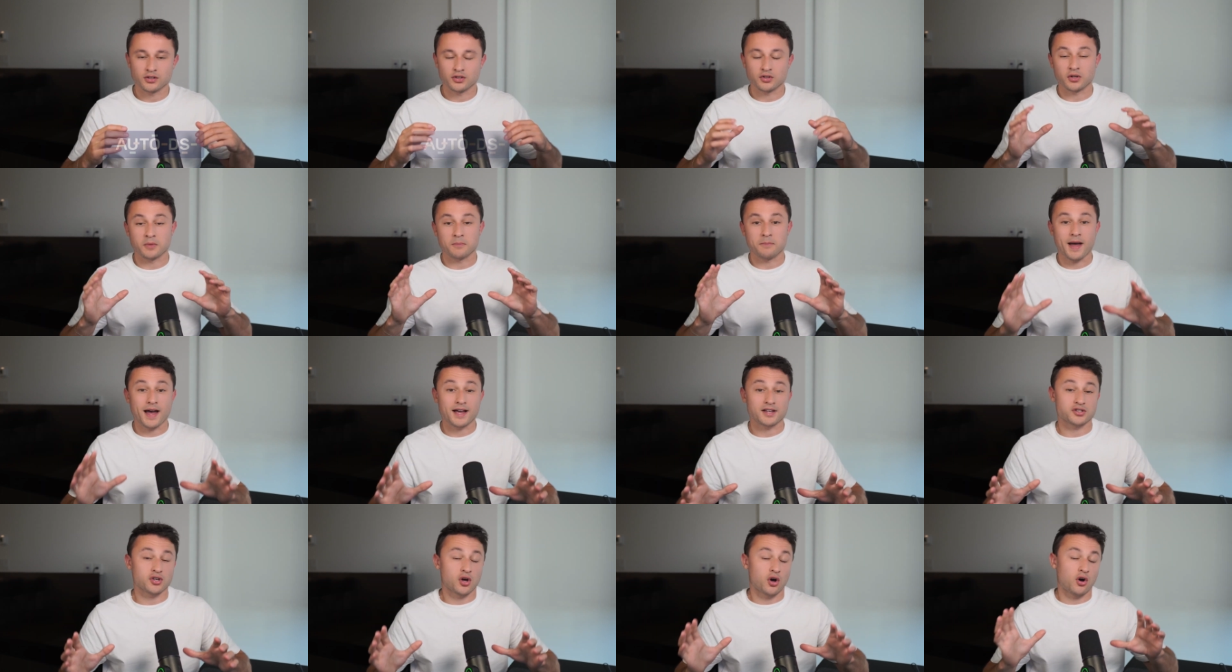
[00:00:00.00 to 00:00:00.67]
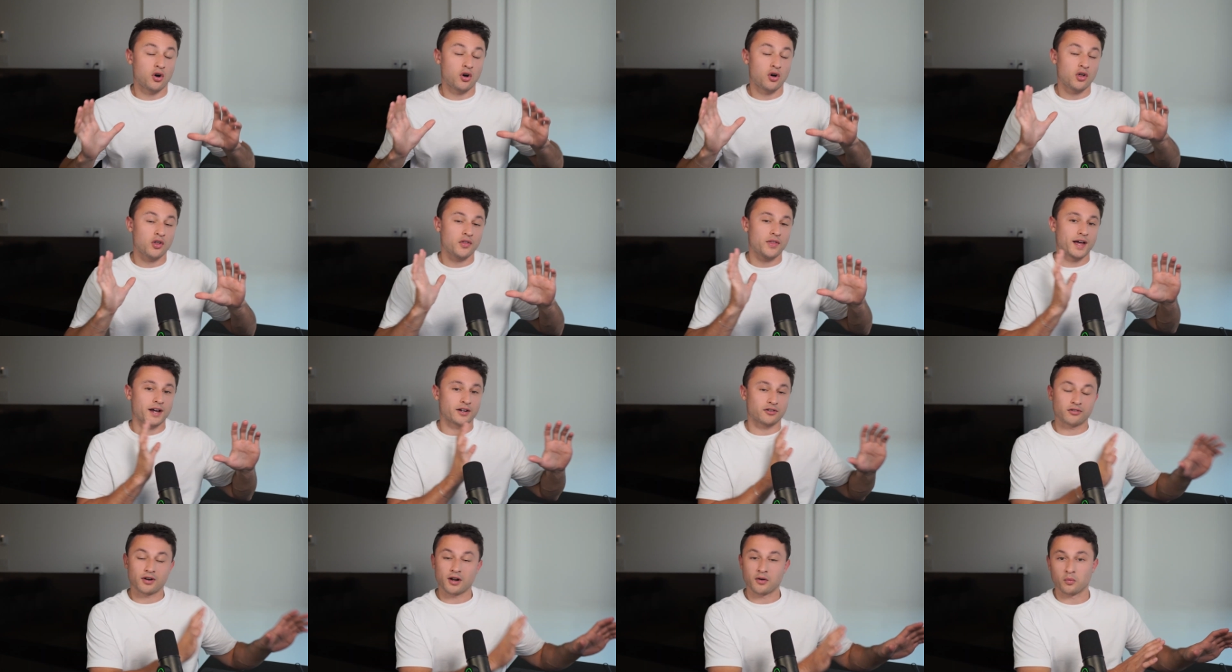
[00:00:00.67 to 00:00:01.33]
You can pass all
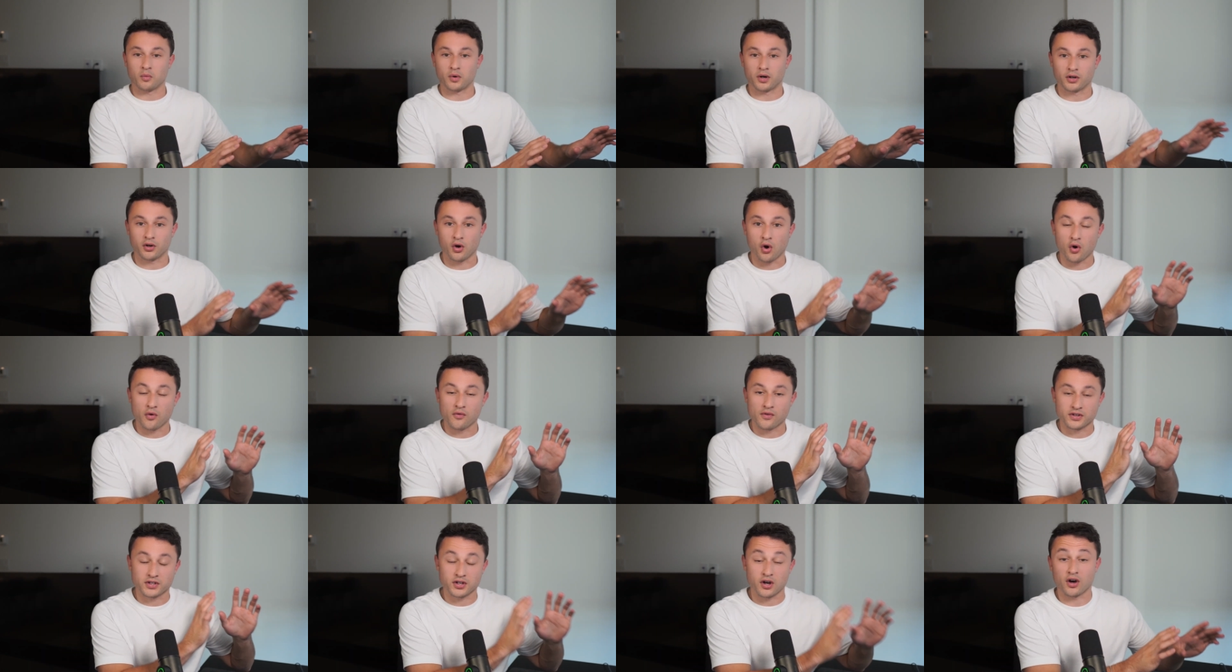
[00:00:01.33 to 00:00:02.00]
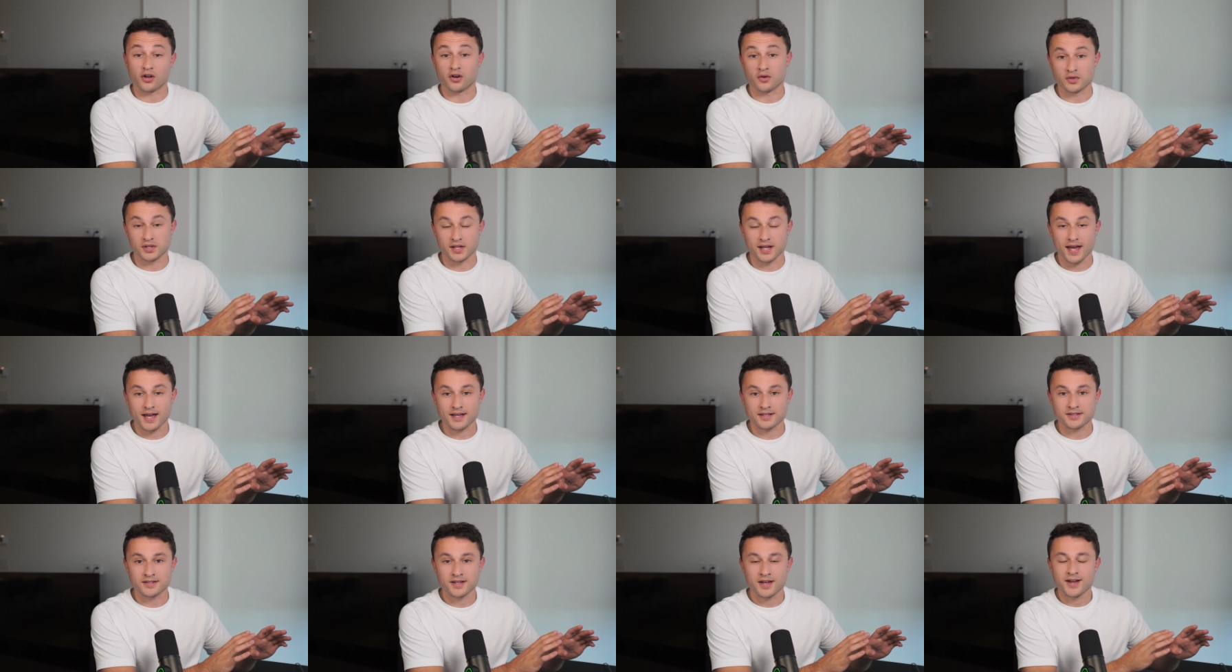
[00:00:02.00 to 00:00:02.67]
that grunt work over to
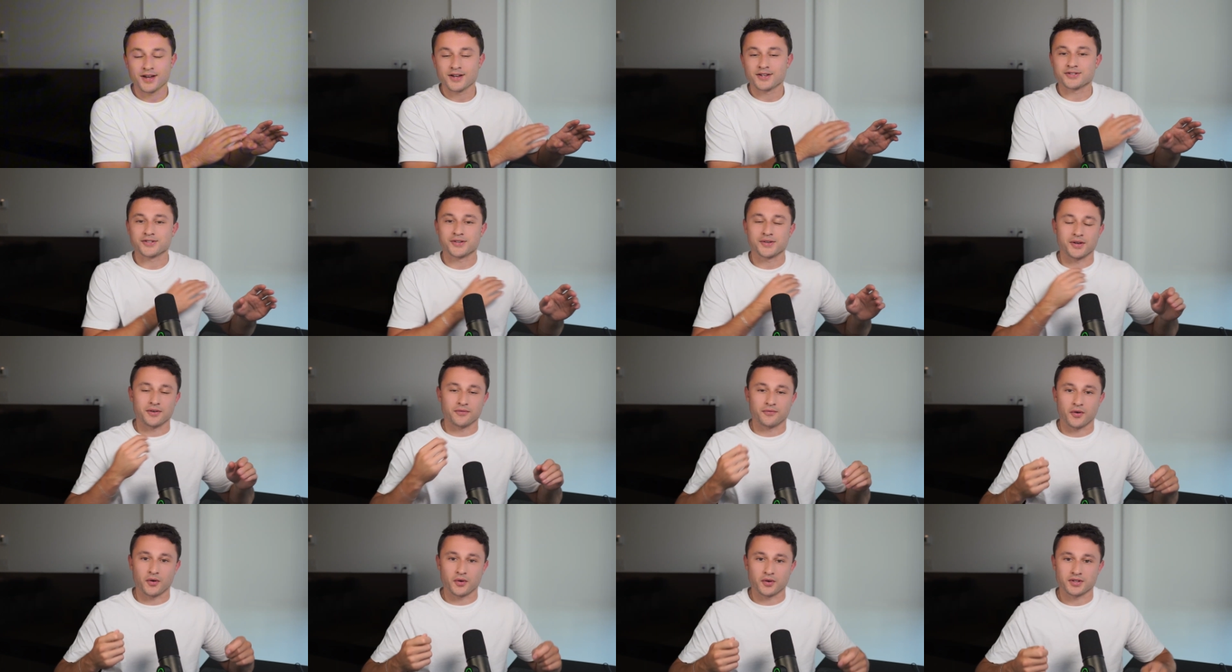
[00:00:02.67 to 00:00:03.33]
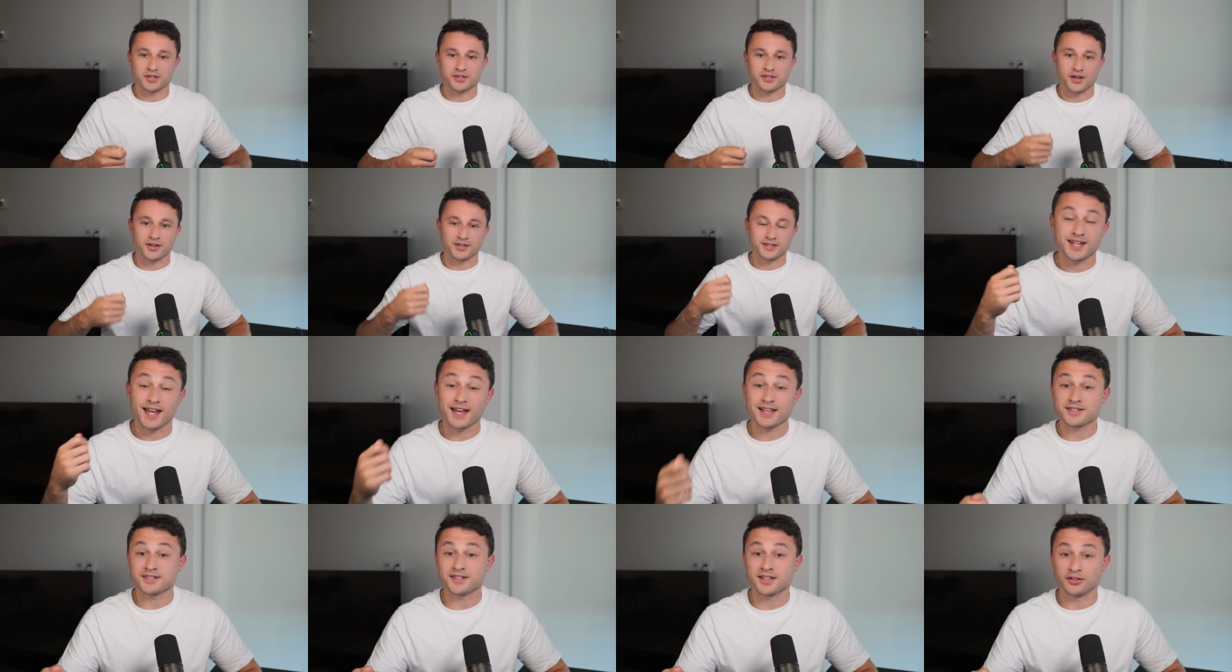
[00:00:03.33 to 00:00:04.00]
AutoDS so you can focus on
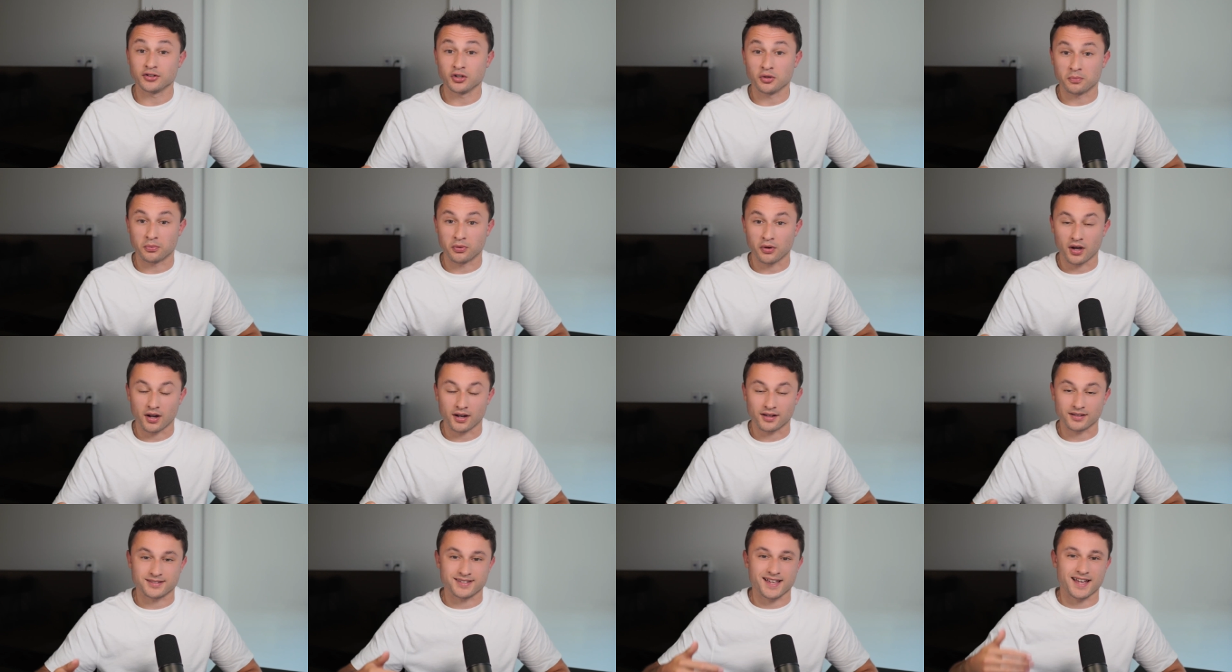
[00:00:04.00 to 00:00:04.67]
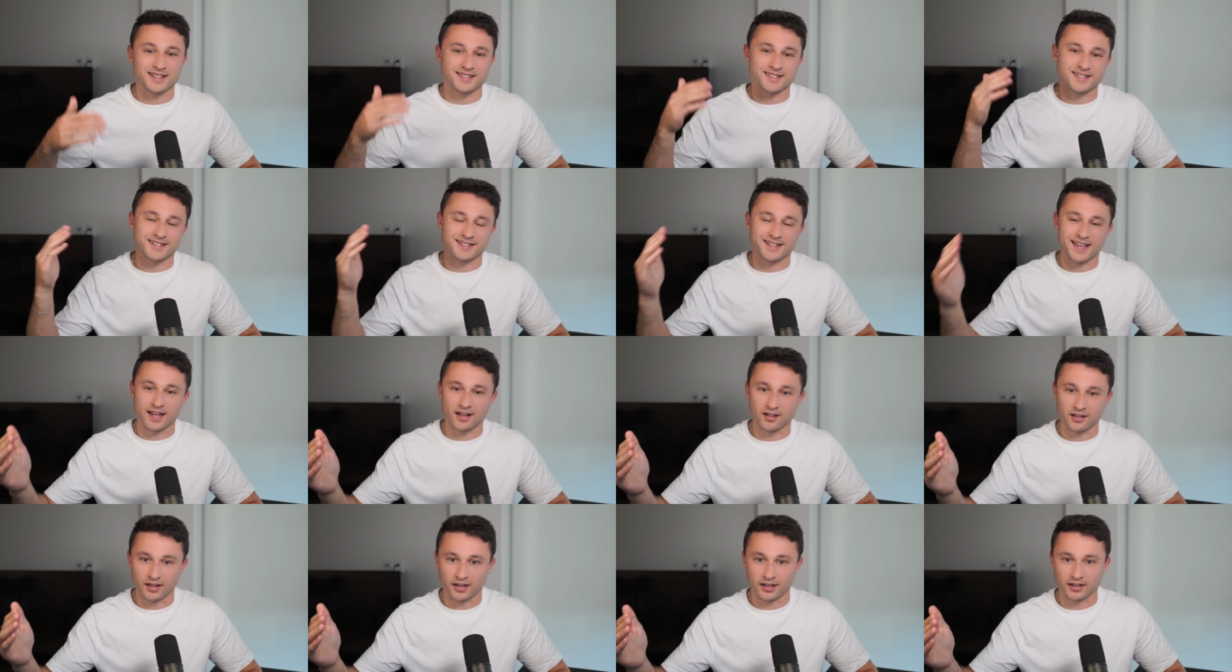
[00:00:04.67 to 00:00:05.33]
testing new products and
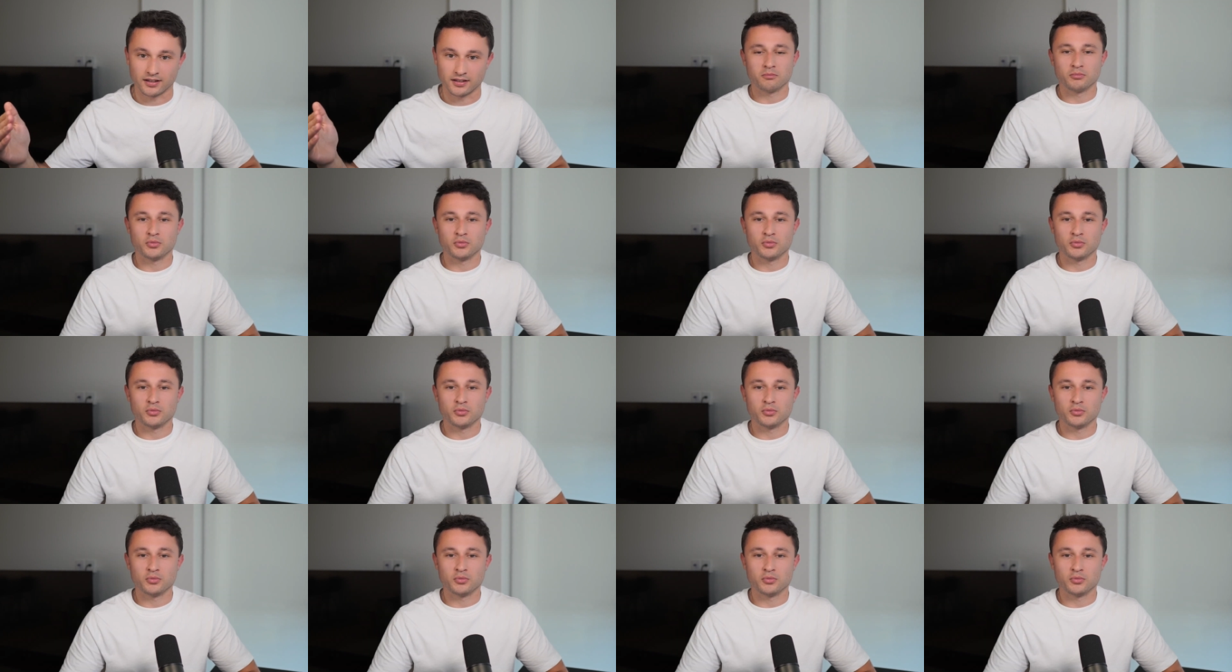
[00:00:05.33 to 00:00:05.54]
scaling.